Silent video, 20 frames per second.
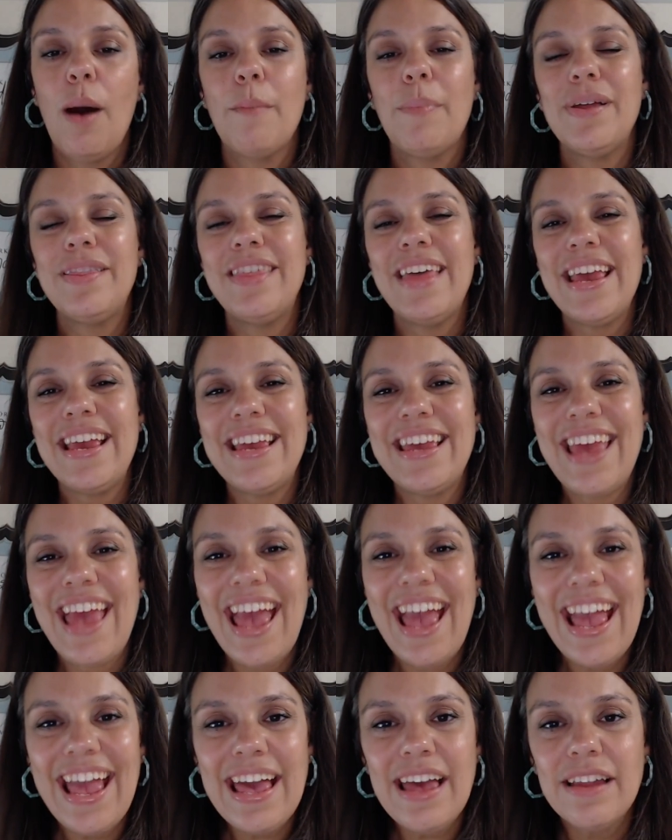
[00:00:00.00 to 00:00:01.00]
but they
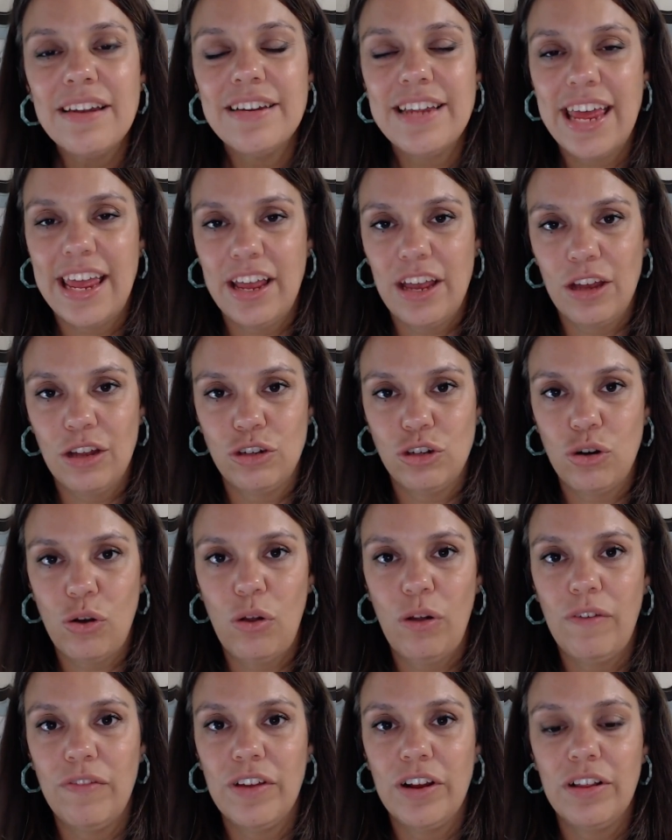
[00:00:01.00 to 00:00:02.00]
can take
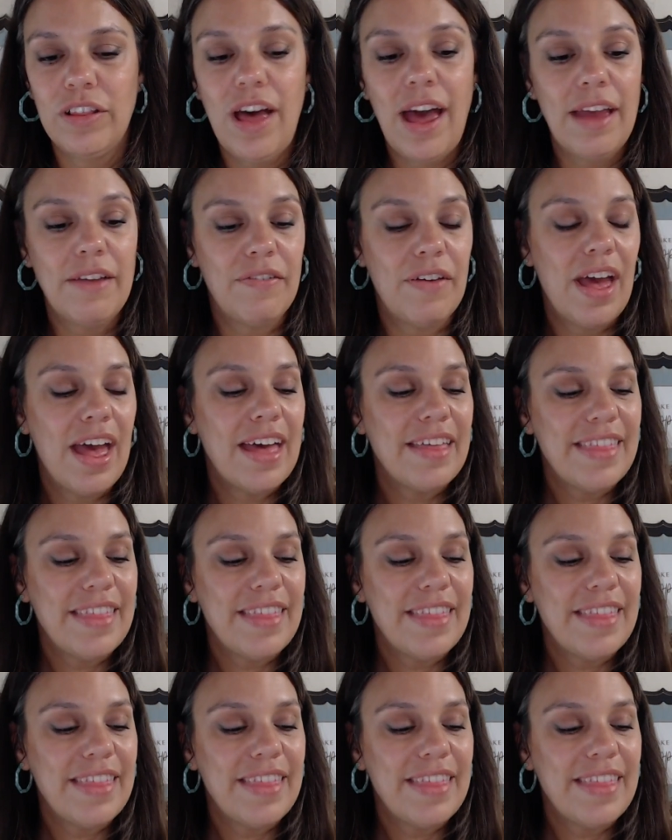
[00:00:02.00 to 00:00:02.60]
control of their life.